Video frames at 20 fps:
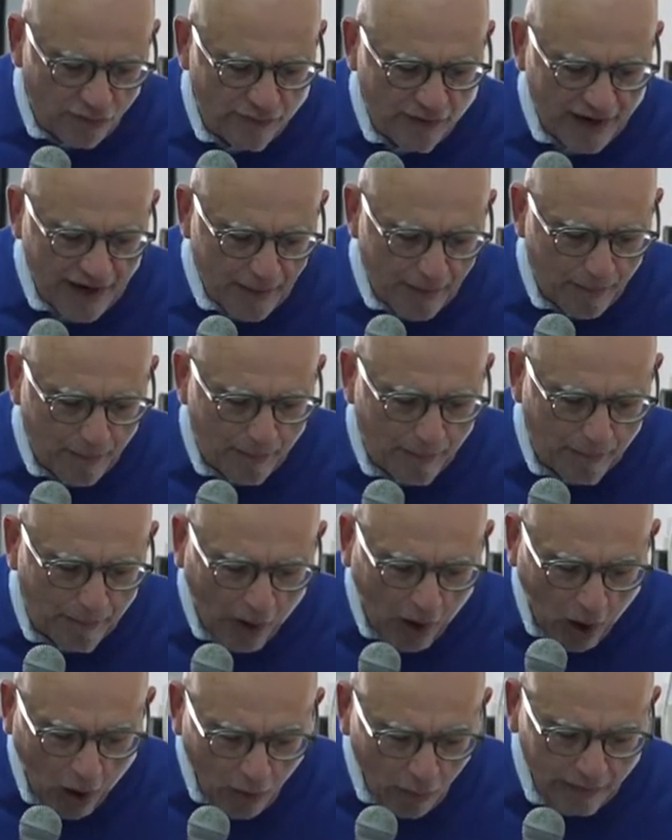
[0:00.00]
very
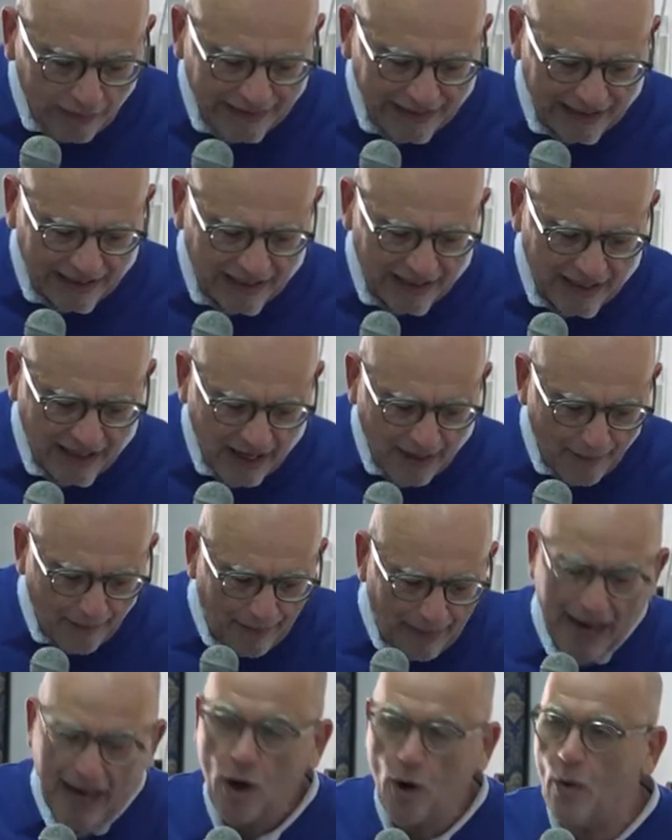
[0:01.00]
boldly
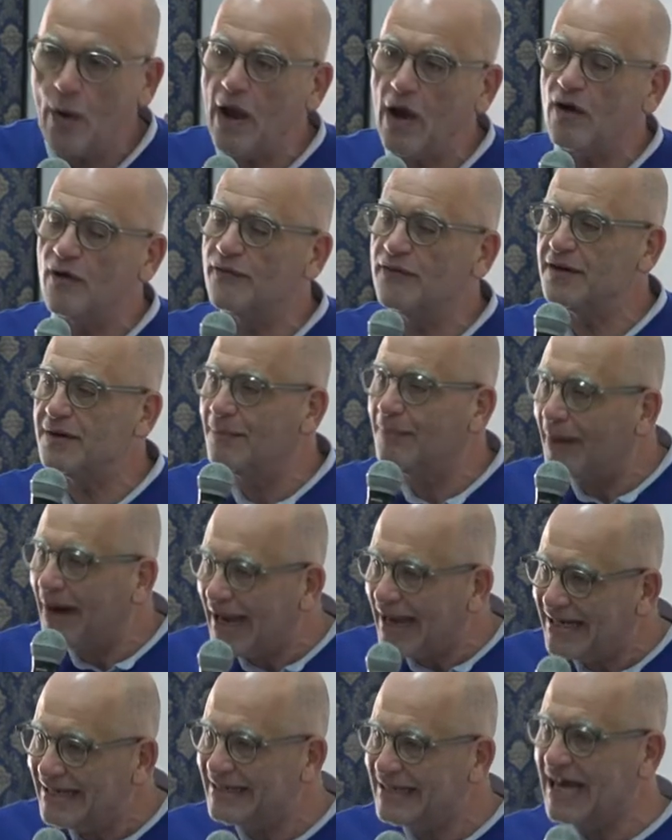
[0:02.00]
by way of
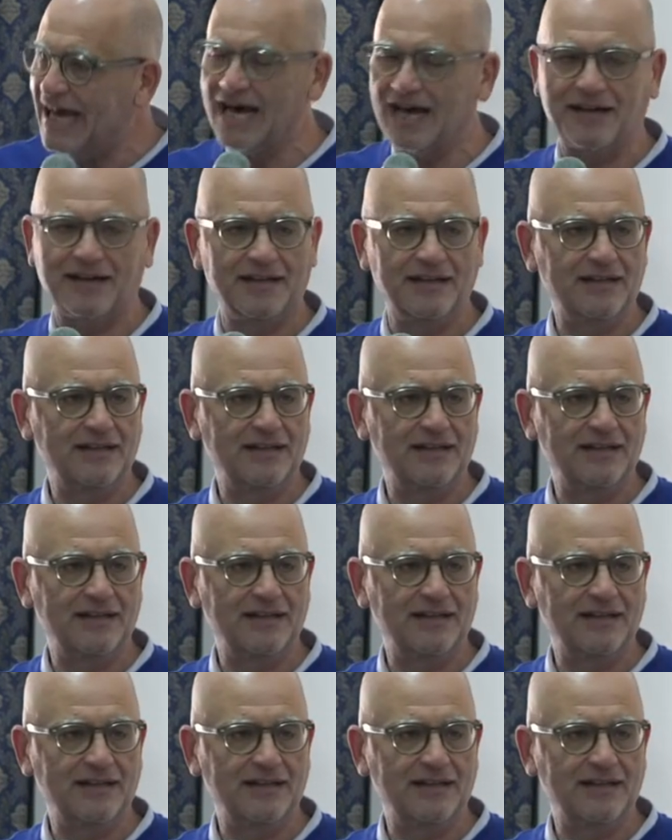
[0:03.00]
reminder.